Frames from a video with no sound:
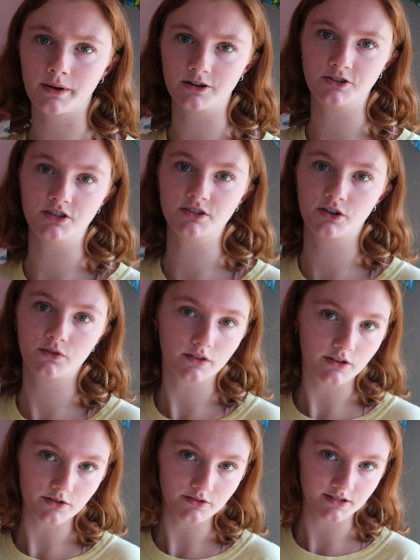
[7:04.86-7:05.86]
pair of jeans over
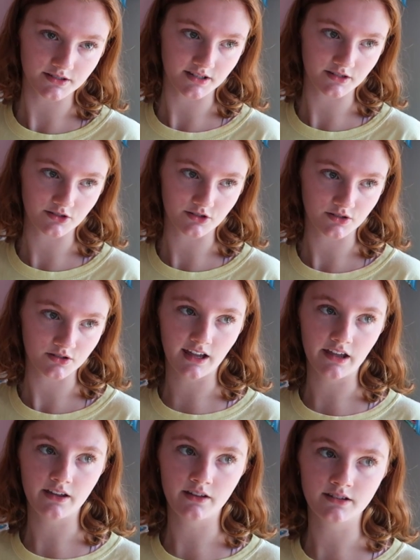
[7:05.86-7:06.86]
those because they just,
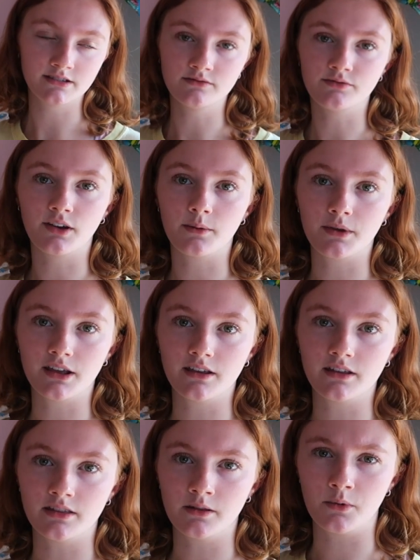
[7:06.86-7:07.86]
they didn't fit
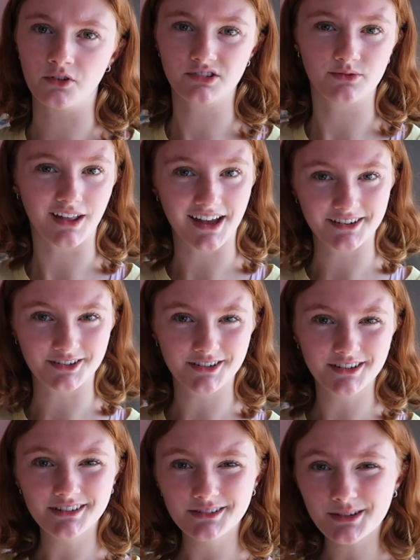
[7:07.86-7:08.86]
me in the most
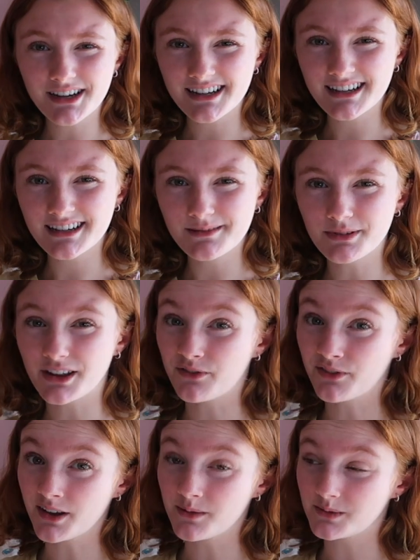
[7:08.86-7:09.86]
flattering way they
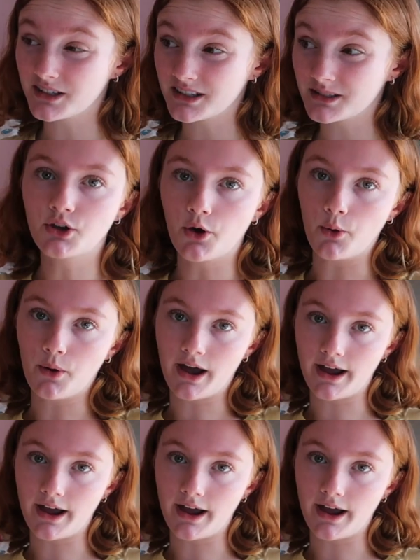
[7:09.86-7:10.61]
fit me. So